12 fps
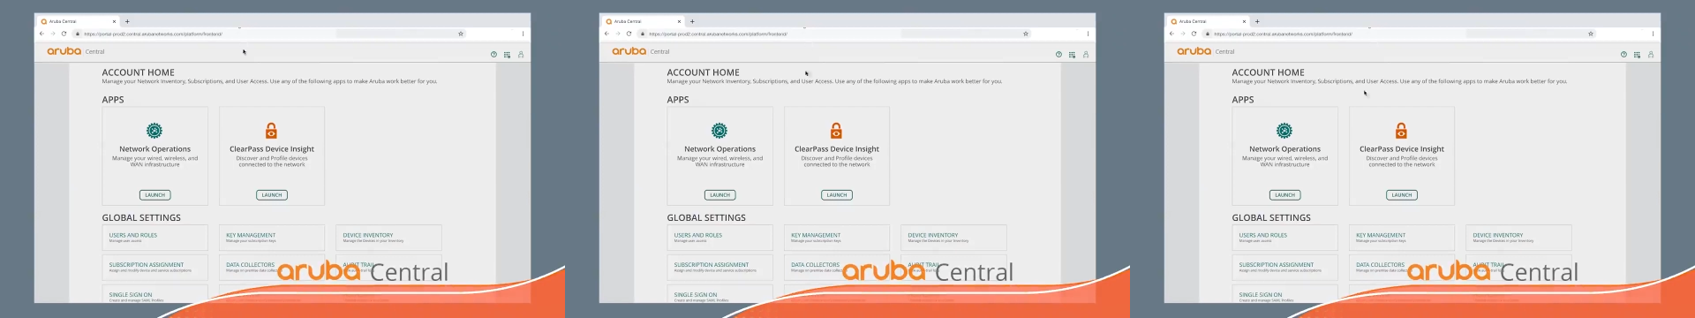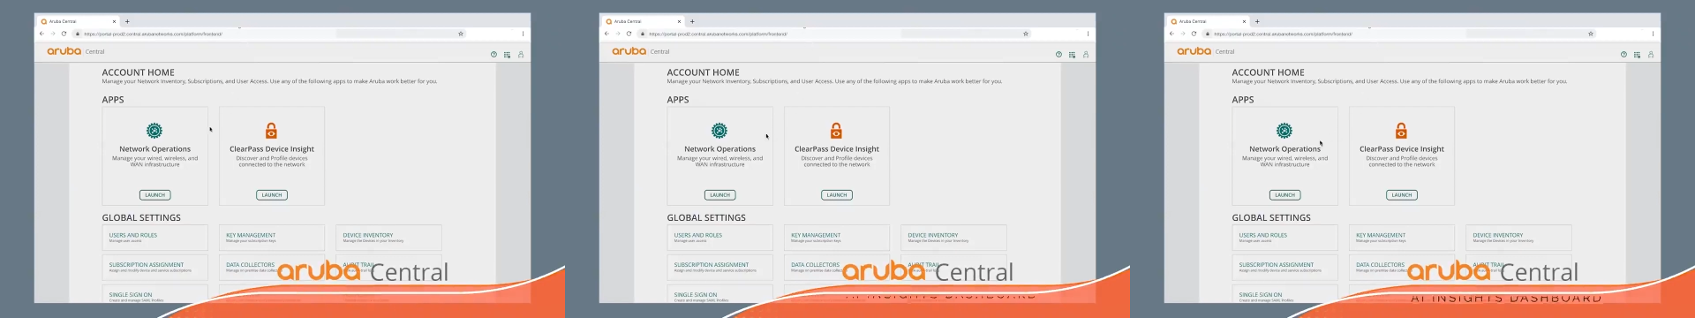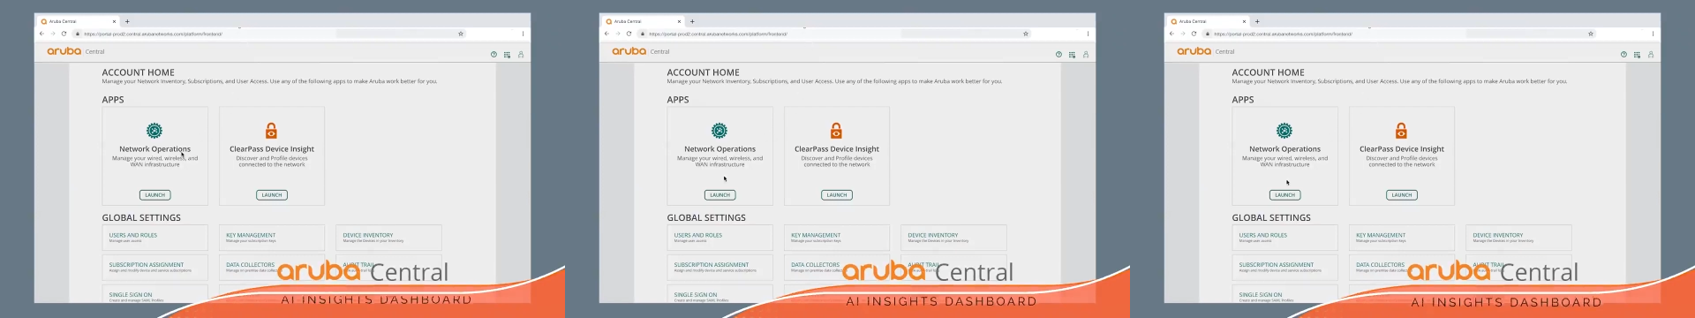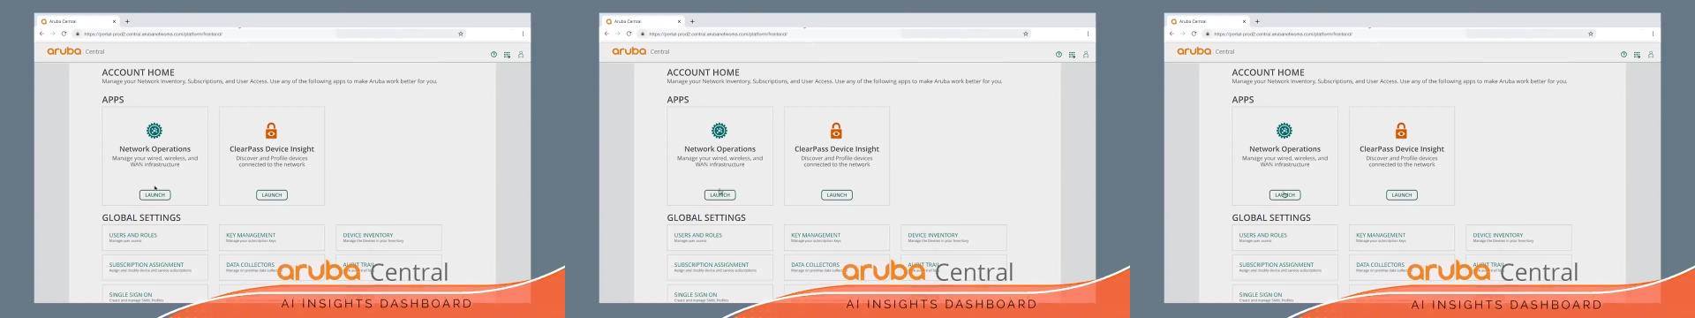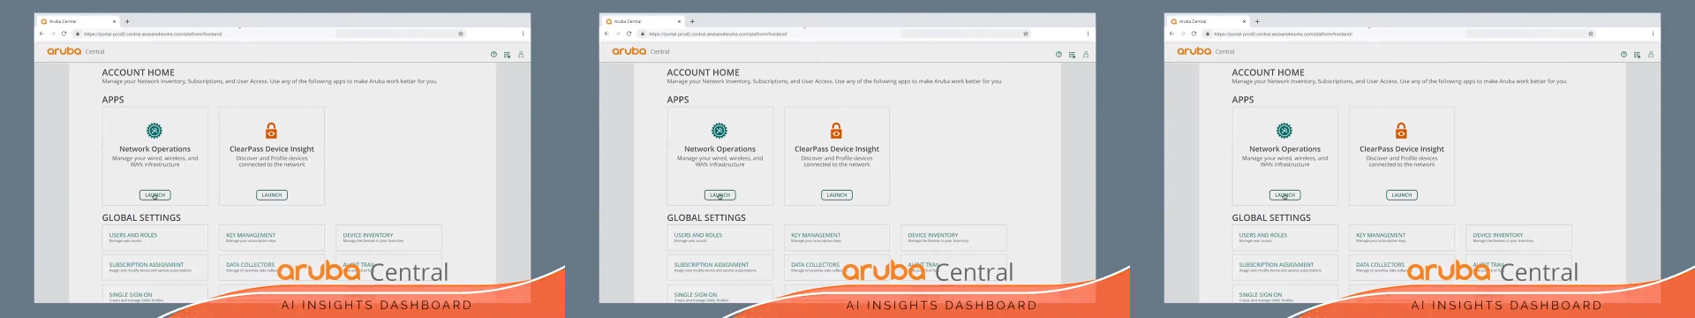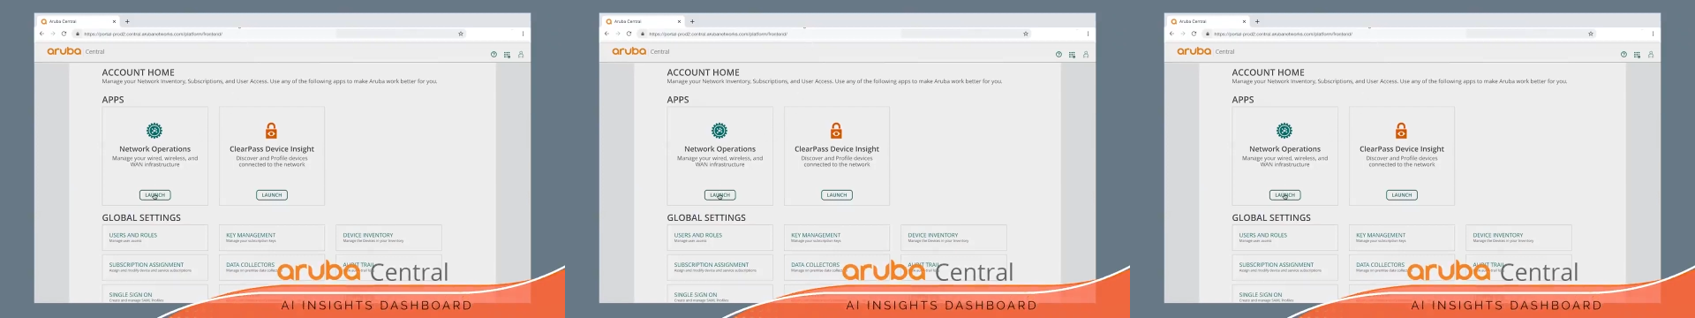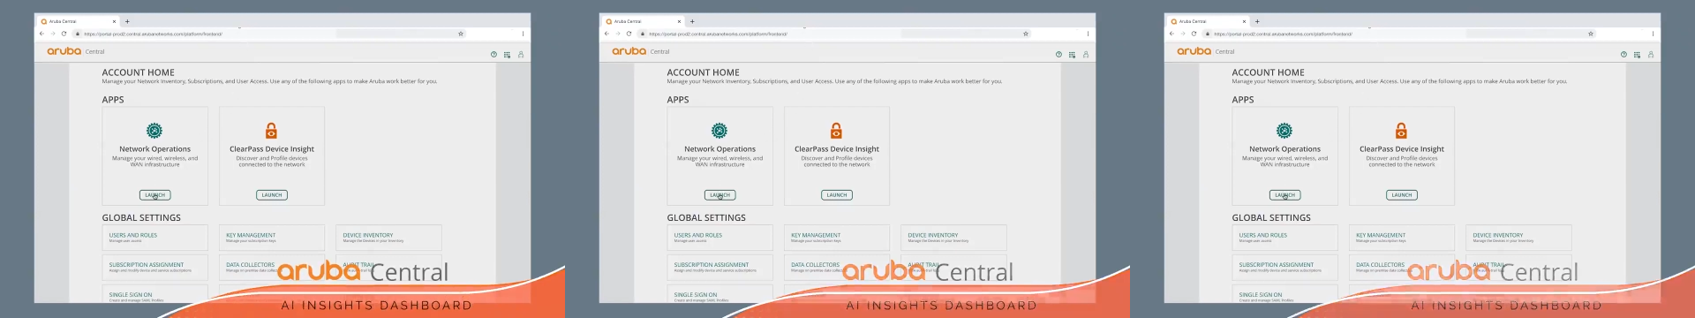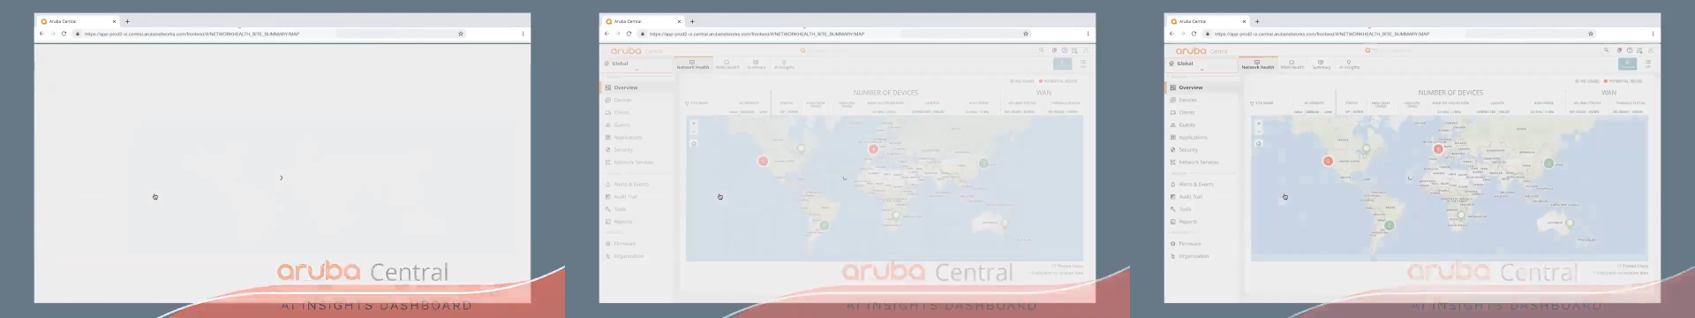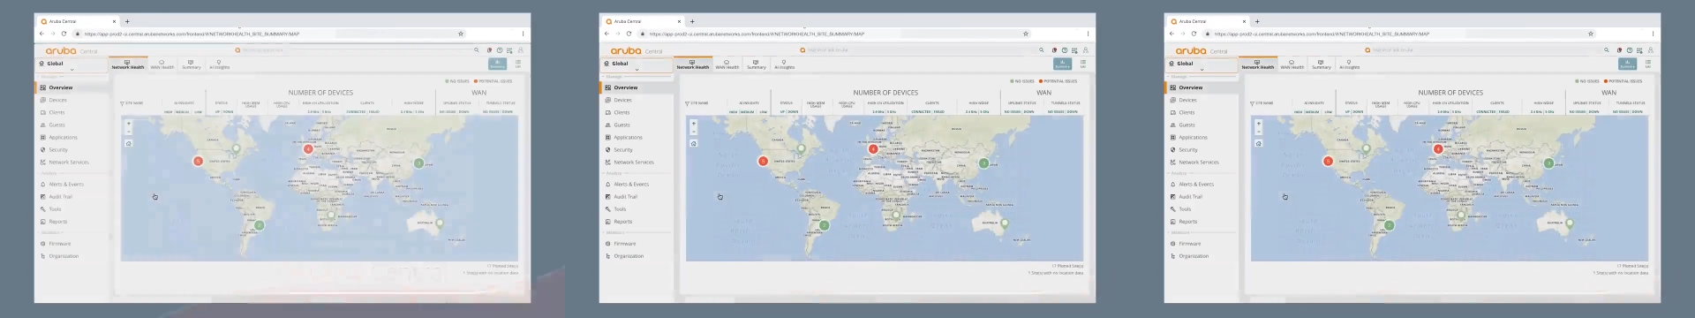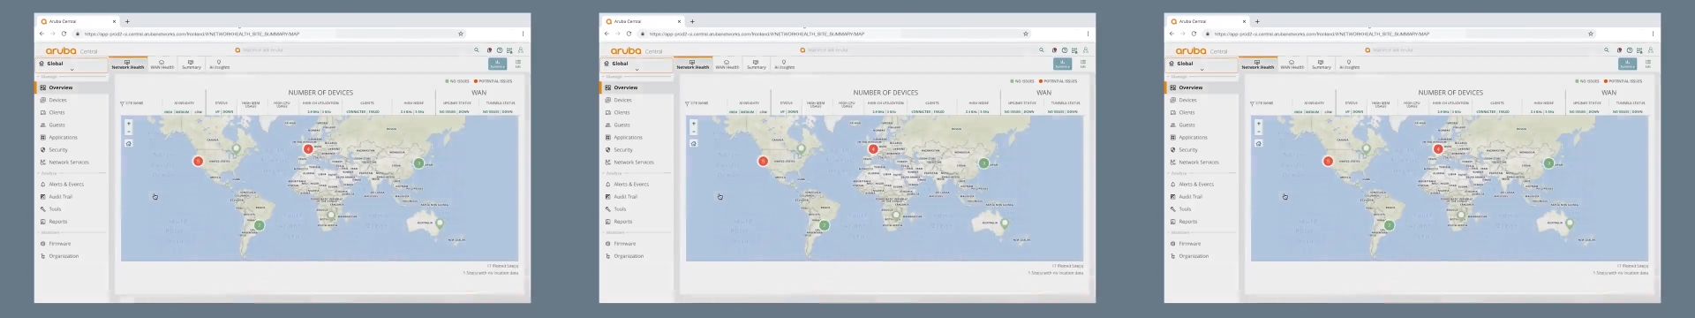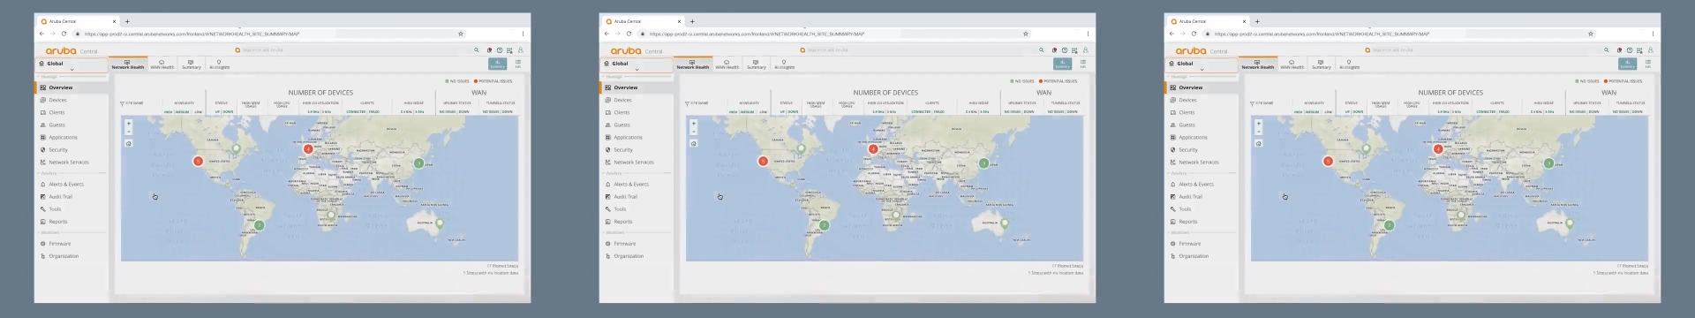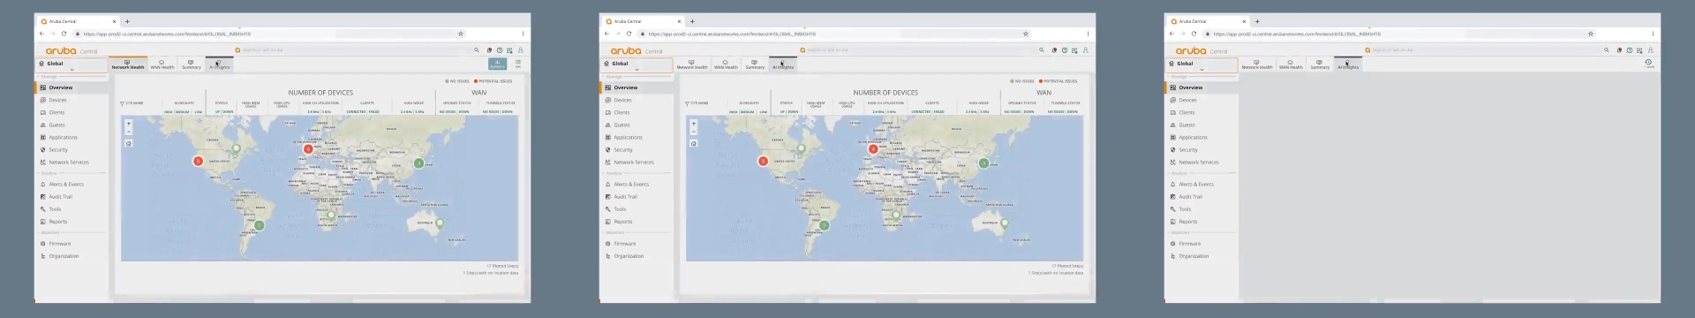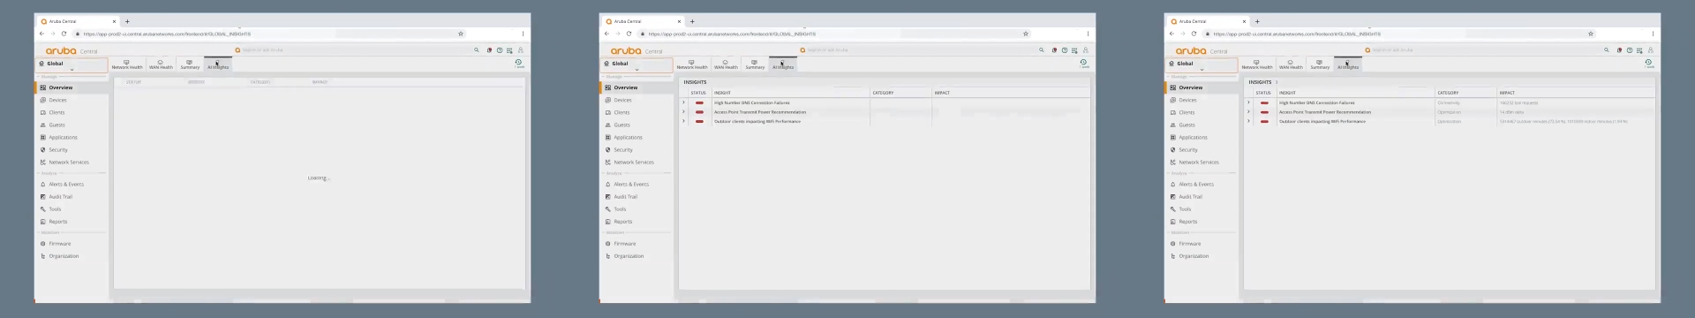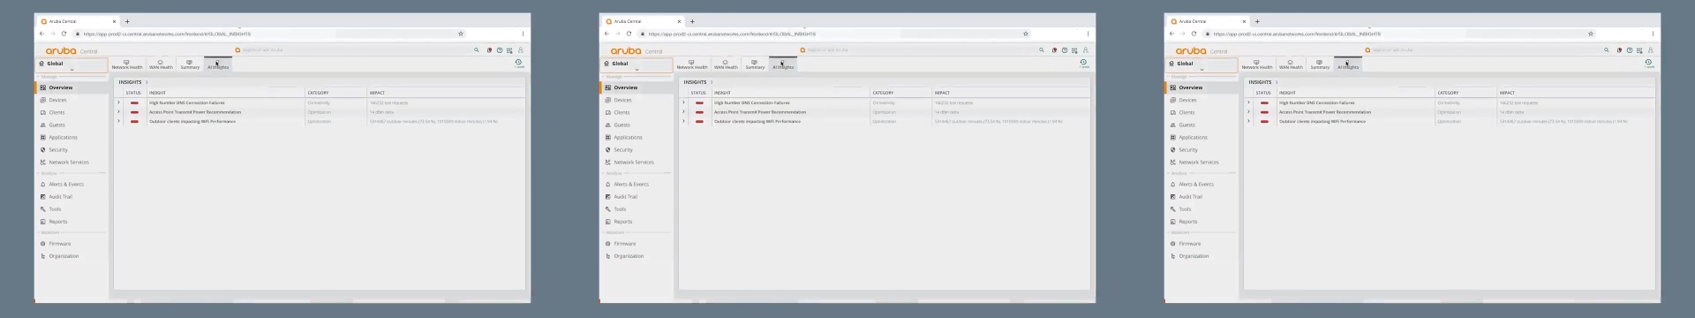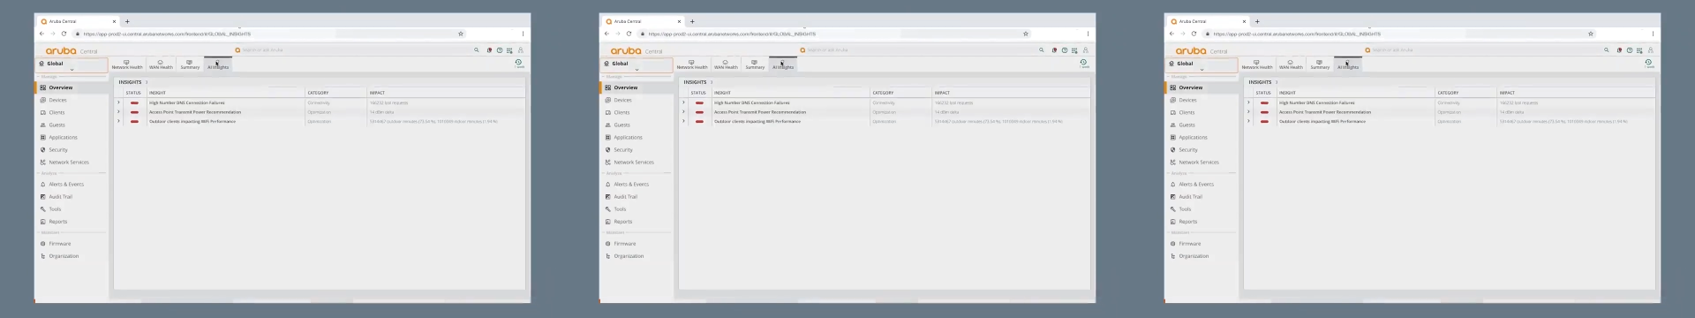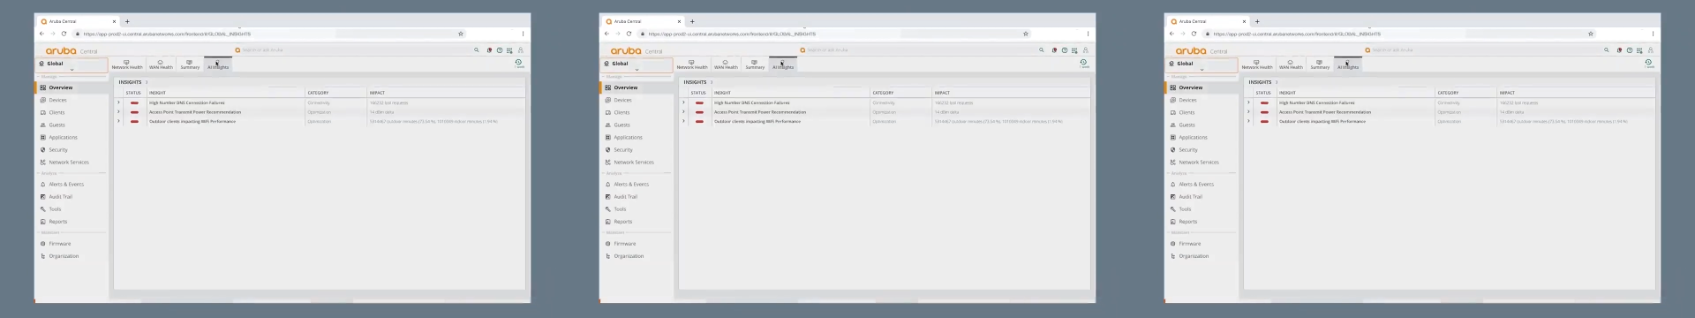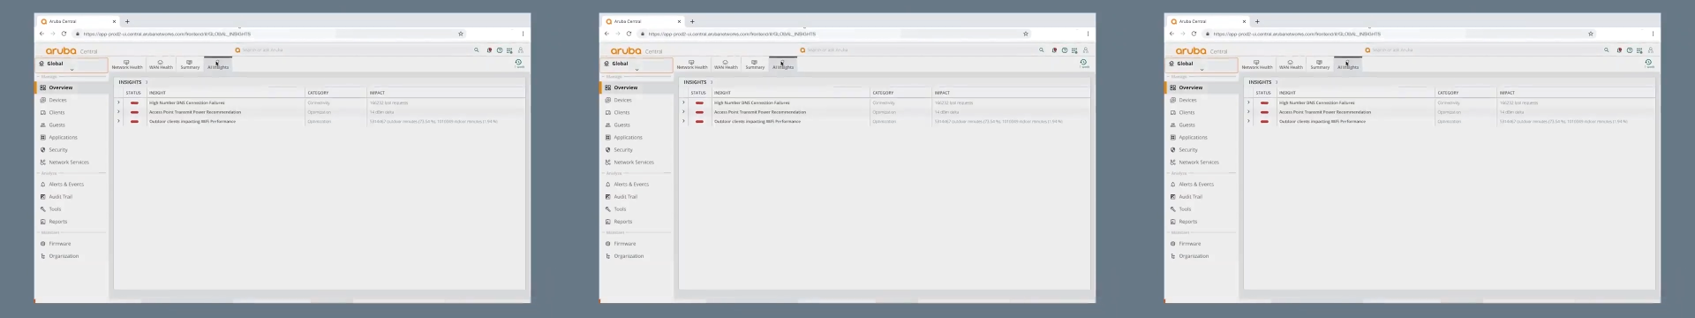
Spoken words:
(no speaker visible)